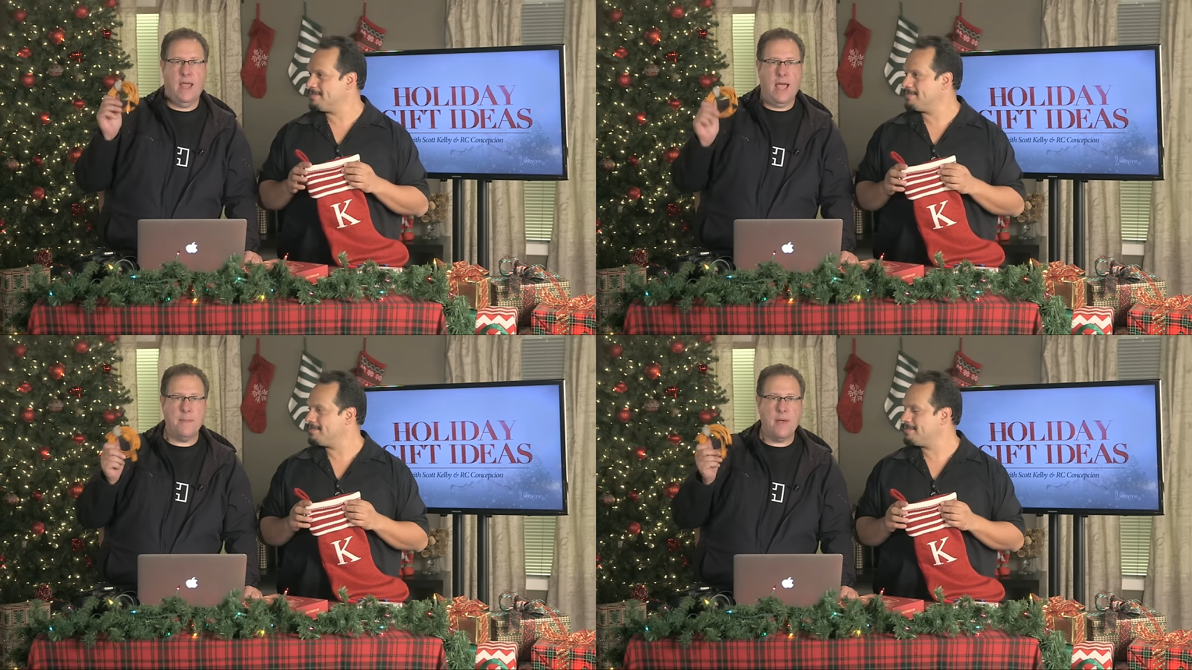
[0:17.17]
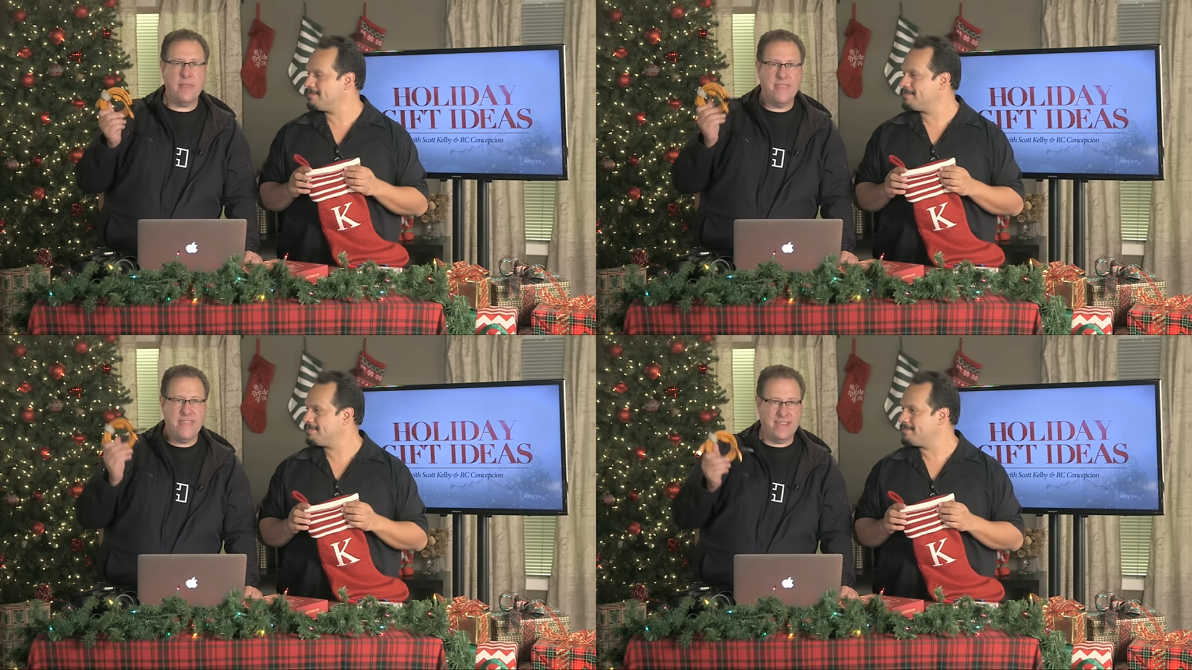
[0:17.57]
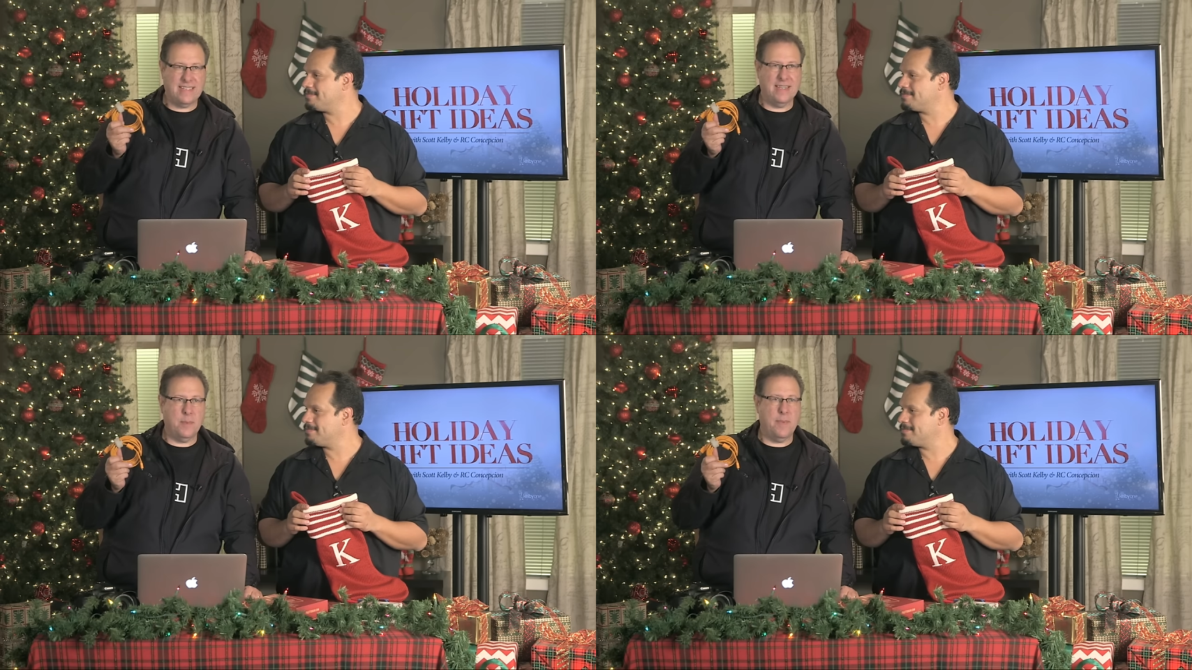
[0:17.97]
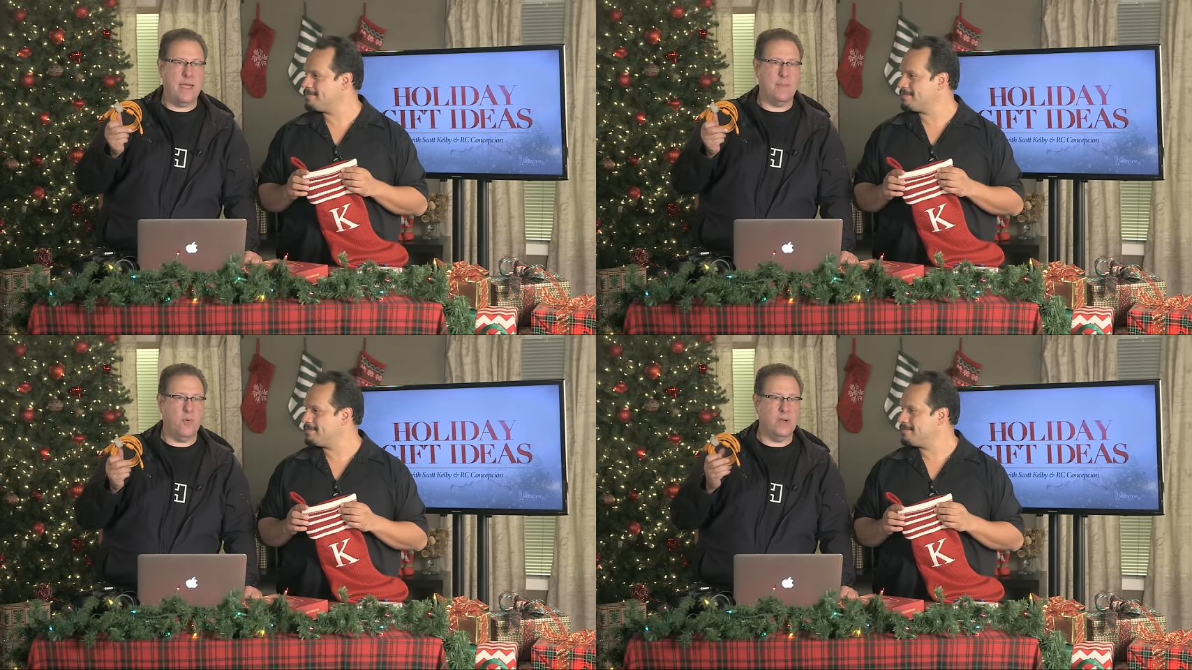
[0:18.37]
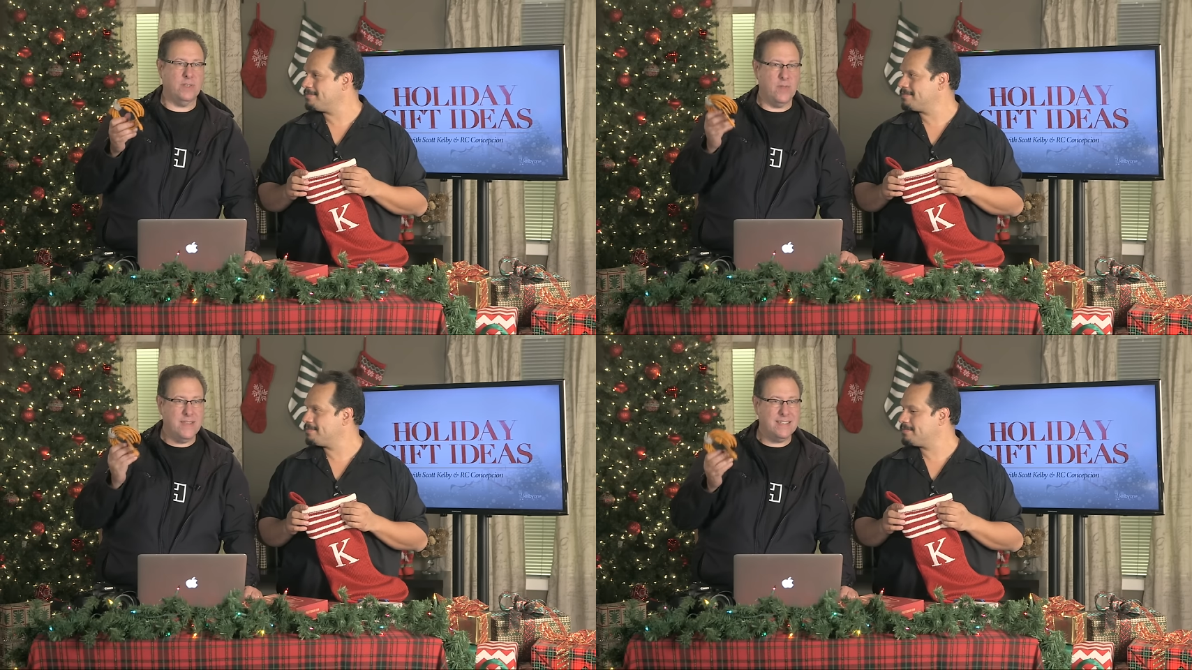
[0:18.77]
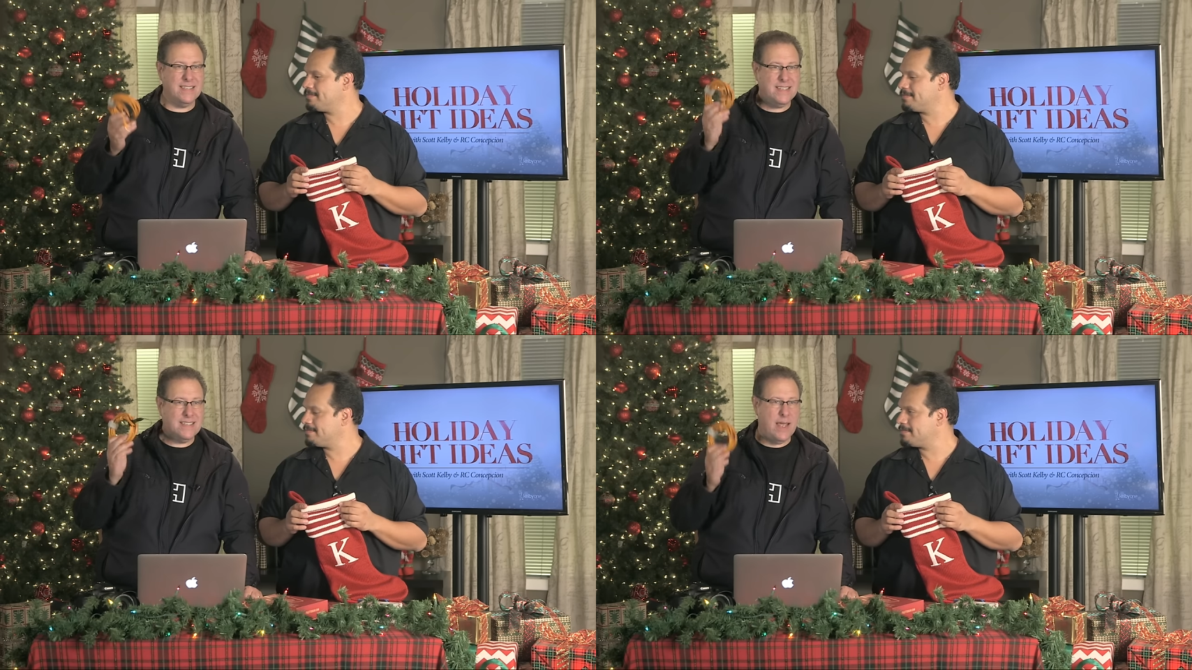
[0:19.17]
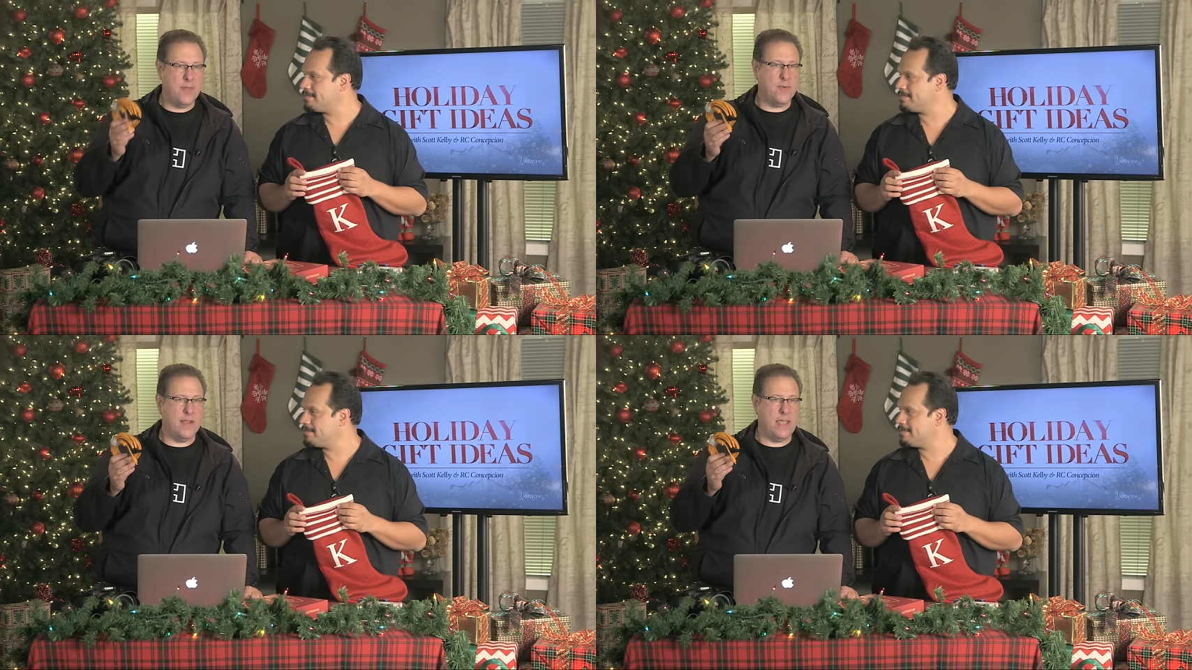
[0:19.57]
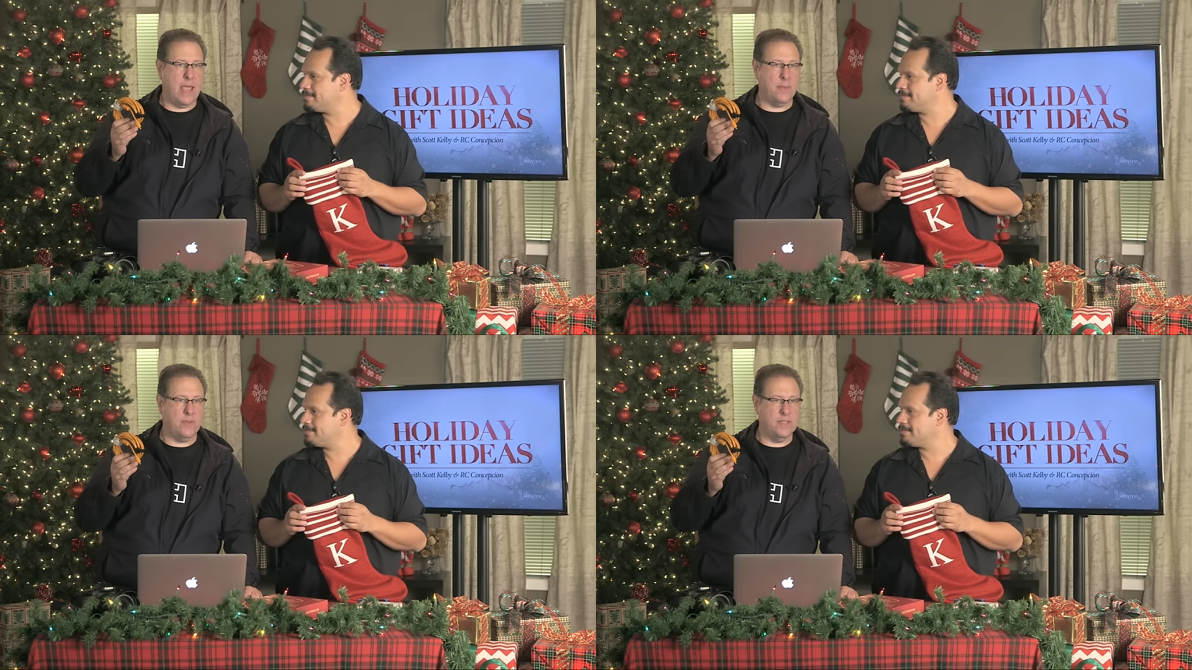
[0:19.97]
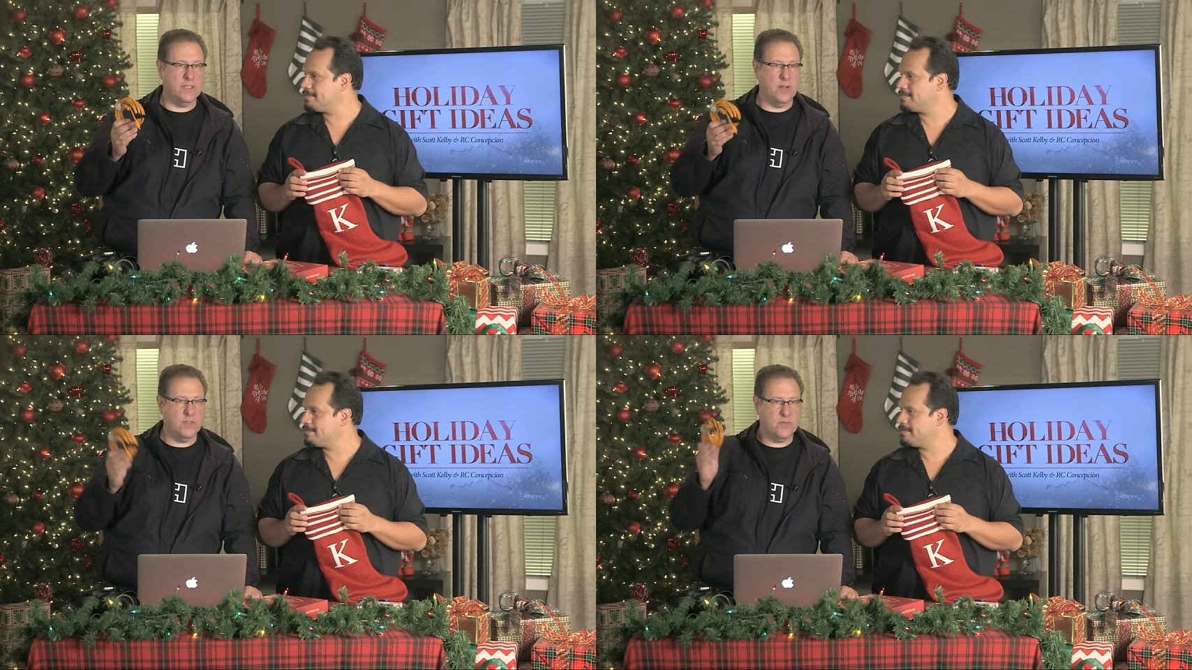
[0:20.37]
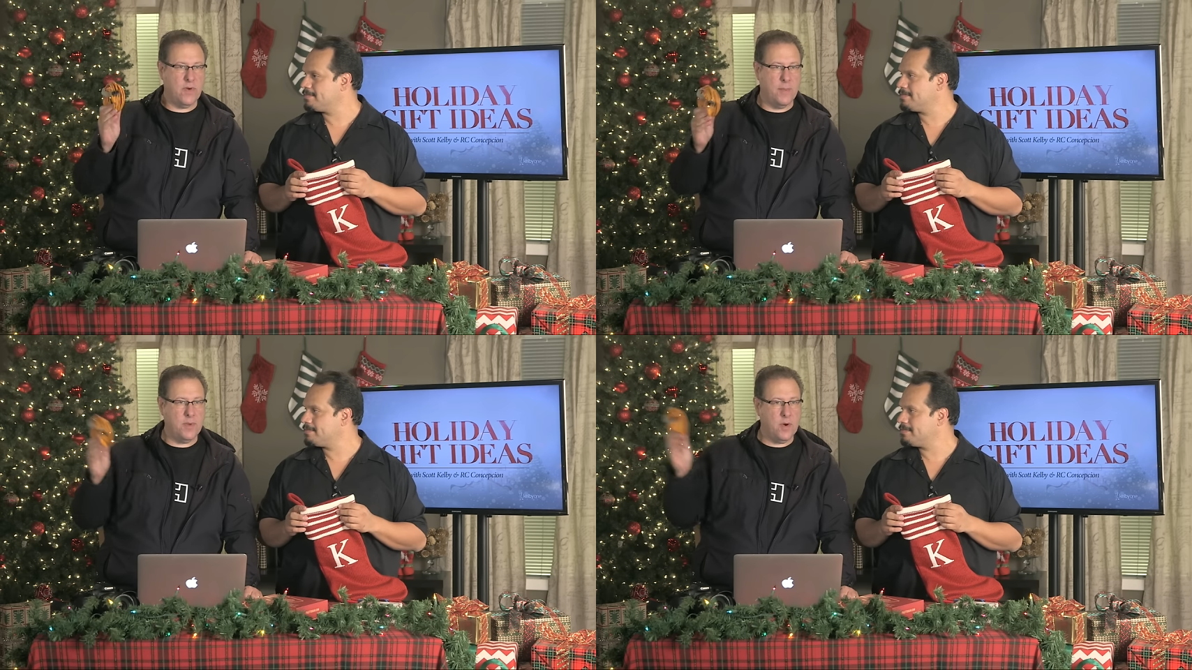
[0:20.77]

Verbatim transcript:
Speaker 1: How about this little bad boy? So this is a tethering cable. This goes from